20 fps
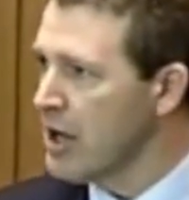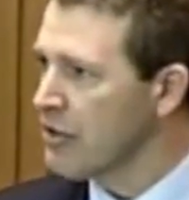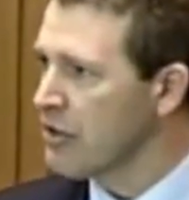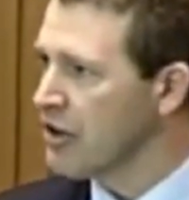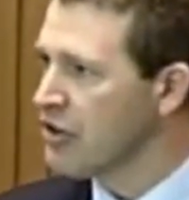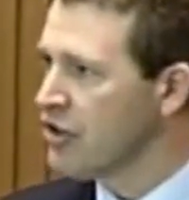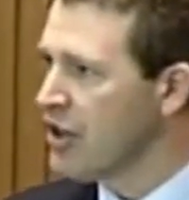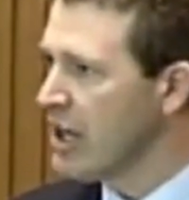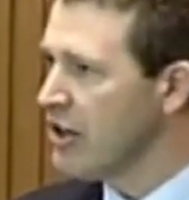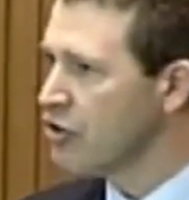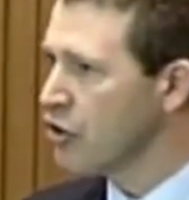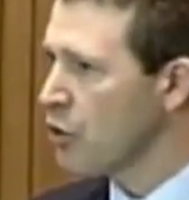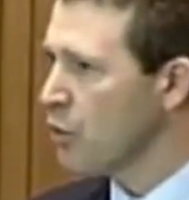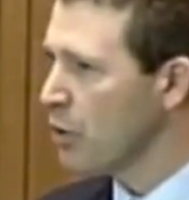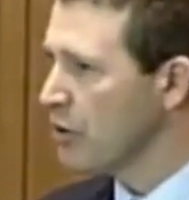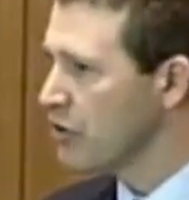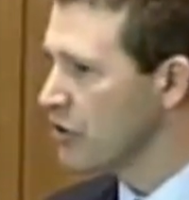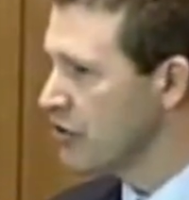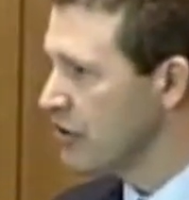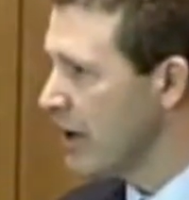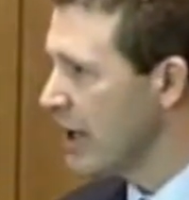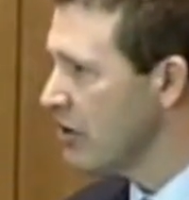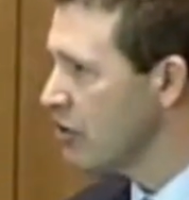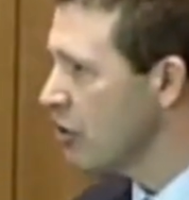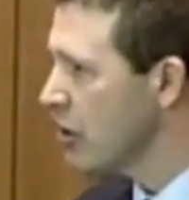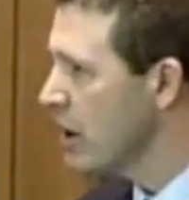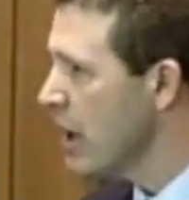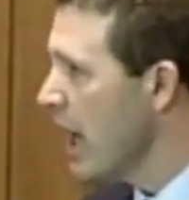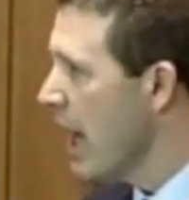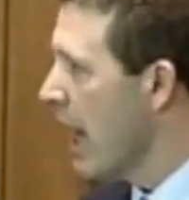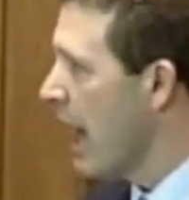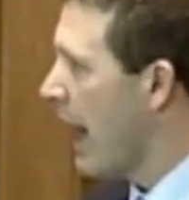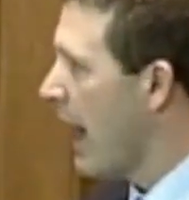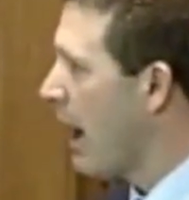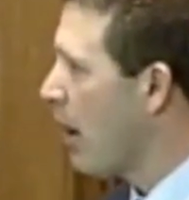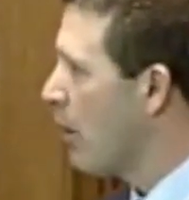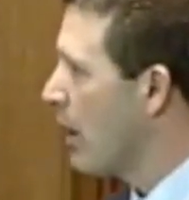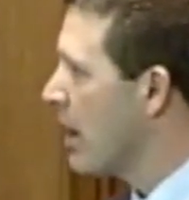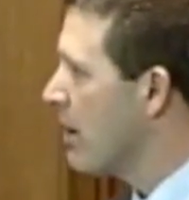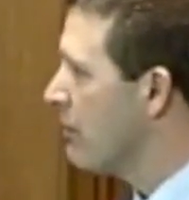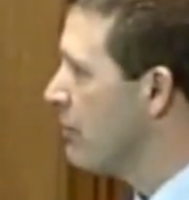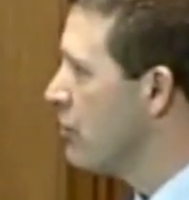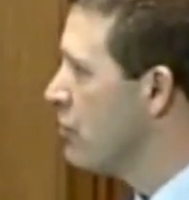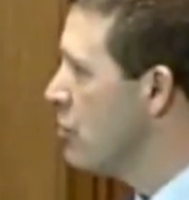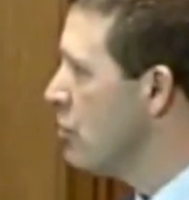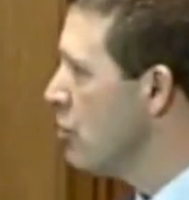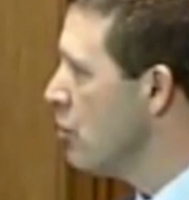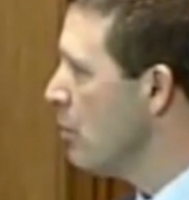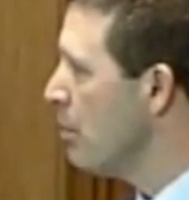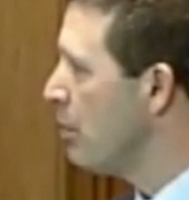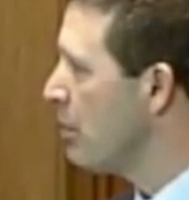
the teacher was teaching how if you